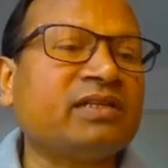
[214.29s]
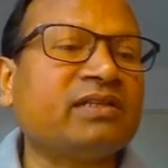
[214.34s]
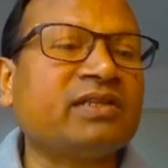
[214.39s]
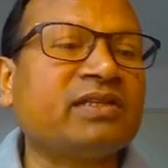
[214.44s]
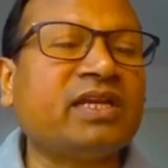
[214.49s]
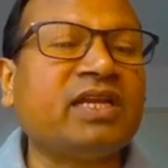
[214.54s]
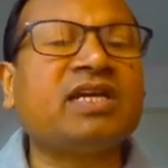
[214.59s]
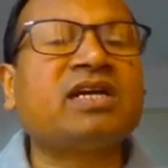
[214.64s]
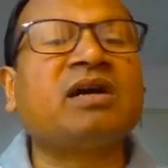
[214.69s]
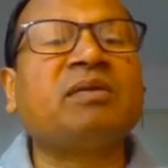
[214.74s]

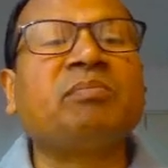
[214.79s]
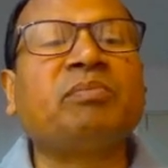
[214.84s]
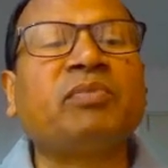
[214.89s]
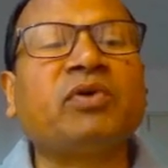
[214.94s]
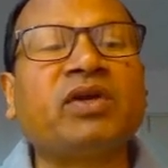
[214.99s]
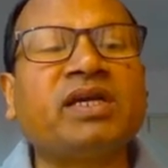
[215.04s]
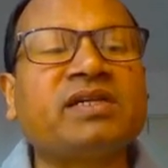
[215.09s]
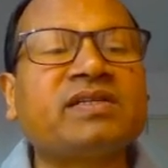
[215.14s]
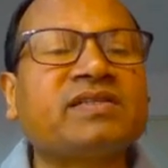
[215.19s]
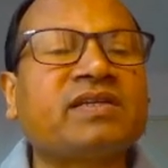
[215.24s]
Three
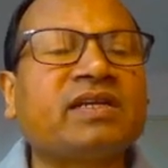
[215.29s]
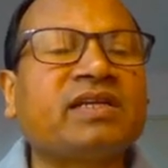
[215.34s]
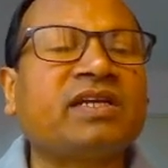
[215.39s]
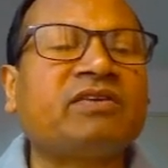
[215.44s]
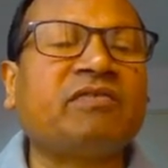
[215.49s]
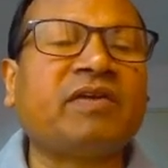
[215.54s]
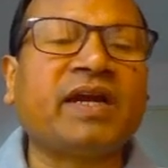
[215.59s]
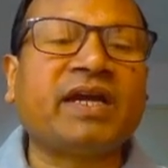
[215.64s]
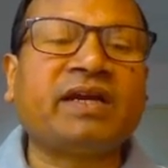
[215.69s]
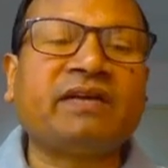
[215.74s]
components are
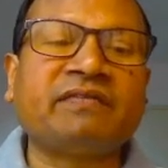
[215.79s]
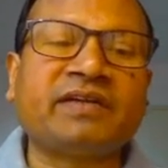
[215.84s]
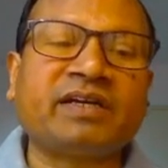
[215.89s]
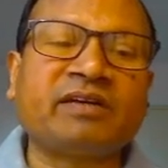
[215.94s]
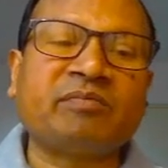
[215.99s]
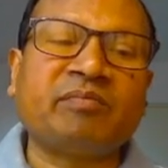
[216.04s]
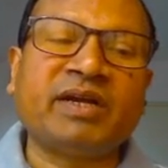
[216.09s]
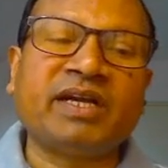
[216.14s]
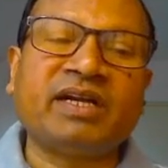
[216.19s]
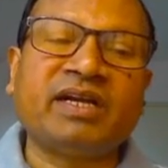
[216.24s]
required for
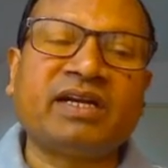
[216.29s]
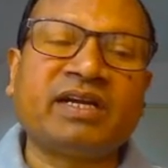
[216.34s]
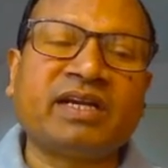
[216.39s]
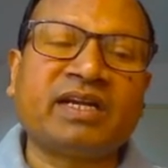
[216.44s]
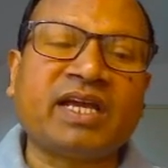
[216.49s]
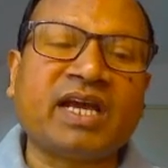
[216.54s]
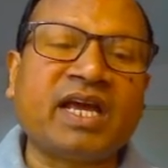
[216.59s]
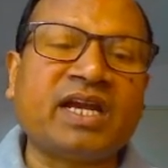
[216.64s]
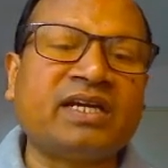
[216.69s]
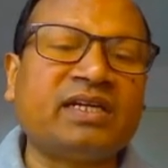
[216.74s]
augmented
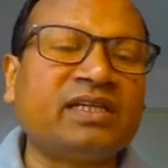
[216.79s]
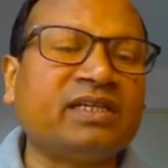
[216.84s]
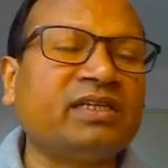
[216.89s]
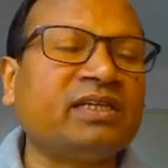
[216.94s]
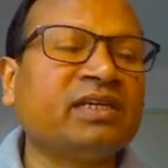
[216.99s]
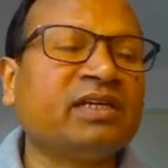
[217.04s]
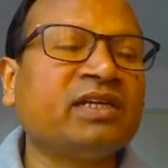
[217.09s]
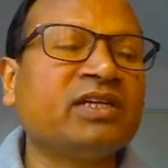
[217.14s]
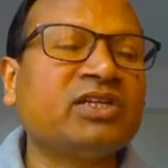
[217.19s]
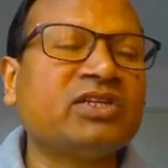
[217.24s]
reality
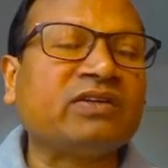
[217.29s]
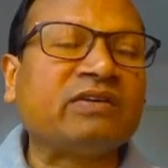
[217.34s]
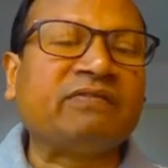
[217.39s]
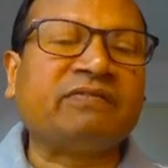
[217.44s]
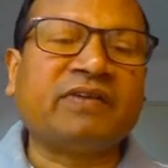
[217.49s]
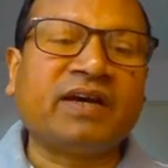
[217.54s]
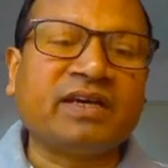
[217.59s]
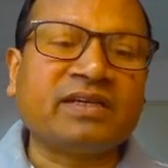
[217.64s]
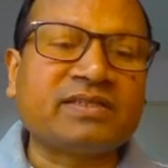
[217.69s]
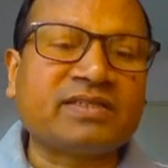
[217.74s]
to
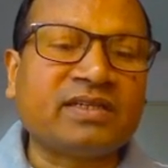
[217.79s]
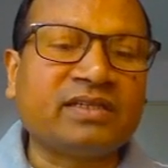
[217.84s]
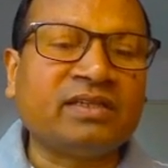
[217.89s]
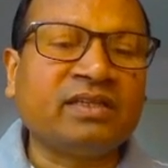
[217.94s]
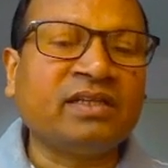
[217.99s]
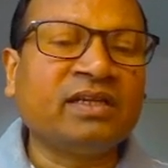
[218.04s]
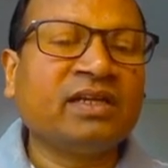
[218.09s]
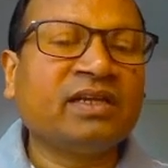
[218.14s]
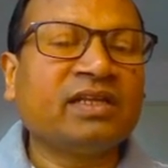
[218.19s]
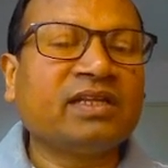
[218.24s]

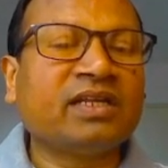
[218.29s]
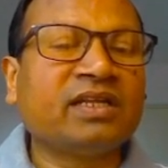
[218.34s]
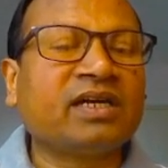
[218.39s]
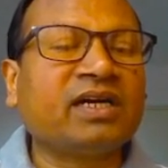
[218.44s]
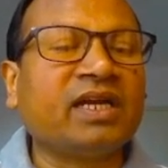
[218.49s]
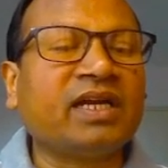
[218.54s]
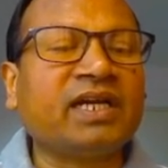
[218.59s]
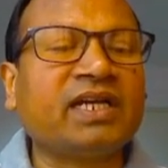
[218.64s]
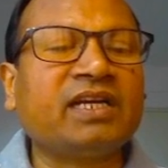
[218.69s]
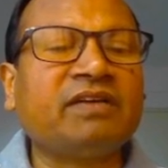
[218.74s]
function: the
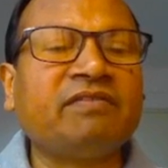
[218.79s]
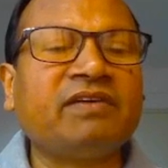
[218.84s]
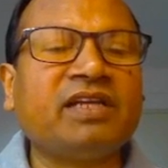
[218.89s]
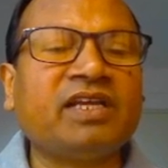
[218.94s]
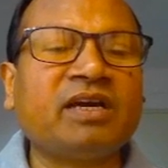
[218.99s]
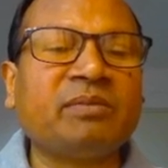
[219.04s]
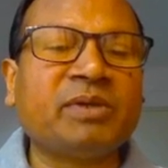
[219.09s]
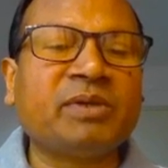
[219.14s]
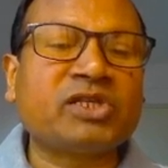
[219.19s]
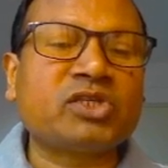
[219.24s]

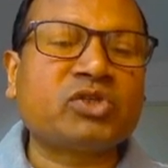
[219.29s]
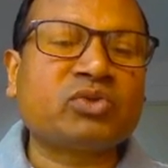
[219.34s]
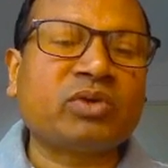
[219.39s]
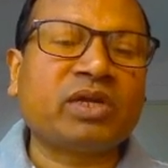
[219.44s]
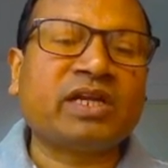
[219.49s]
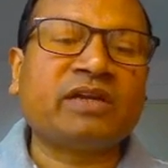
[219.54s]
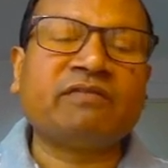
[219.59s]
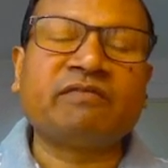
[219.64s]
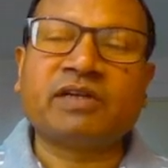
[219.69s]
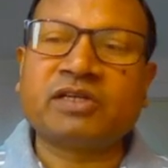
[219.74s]
connectivity of actual
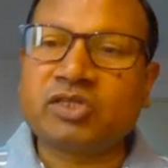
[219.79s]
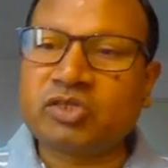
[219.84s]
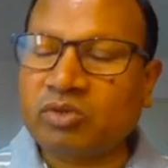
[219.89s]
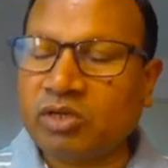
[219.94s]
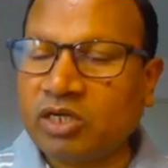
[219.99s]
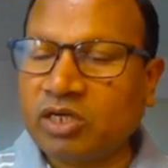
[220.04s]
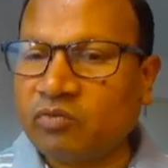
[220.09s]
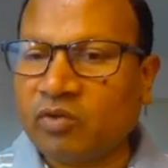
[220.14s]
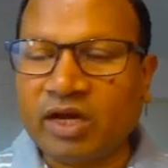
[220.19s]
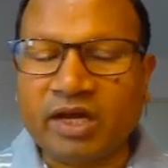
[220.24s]
and virtual
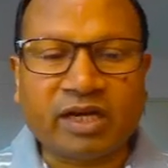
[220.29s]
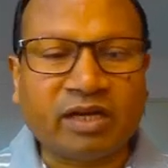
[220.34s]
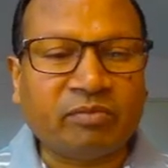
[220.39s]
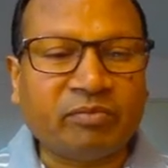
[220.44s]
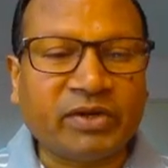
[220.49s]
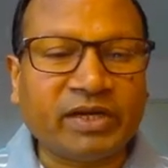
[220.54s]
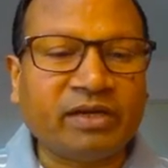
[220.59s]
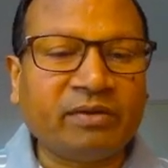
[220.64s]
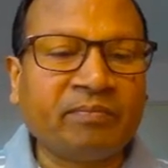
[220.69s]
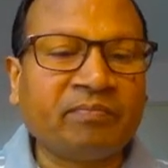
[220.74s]

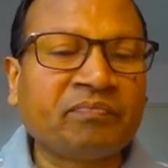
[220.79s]
environment,